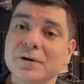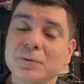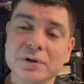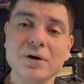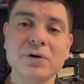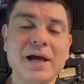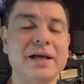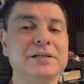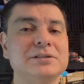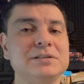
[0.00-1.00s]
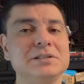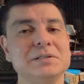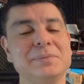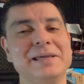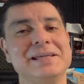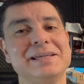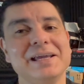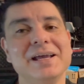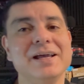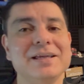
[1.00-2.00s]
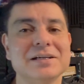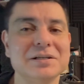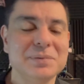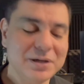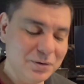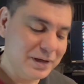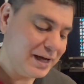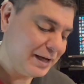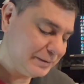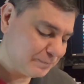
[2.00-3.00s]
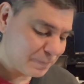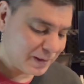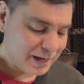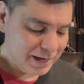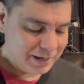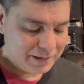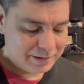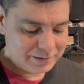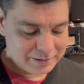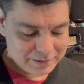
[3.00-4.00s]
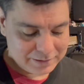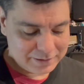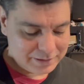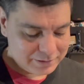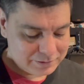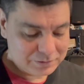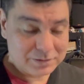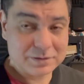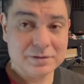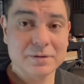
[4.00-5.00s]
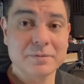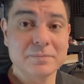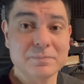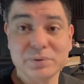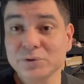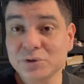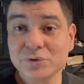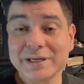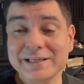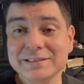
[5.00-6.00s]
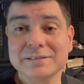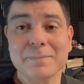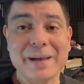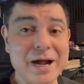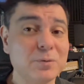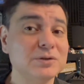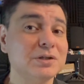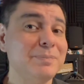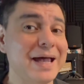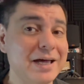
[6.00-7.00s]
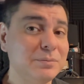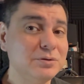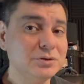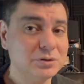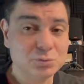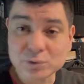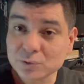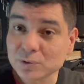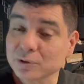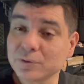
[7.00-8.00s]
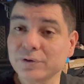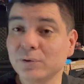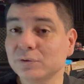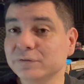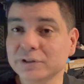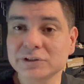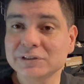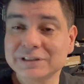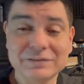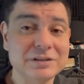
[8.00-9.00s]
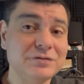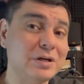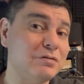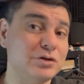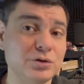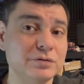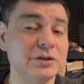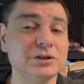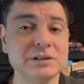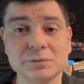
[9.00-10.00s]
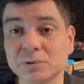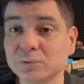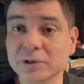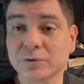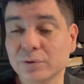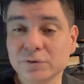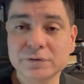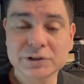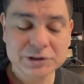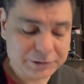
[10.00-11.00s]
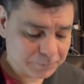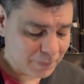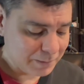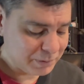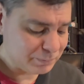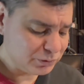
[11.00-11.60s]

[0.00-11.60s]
we're okay. You're still going to be okay, and it is Bluetooth is backwards compatible, so it will work with old versions. Even if you have a new version, it will work with old versions. But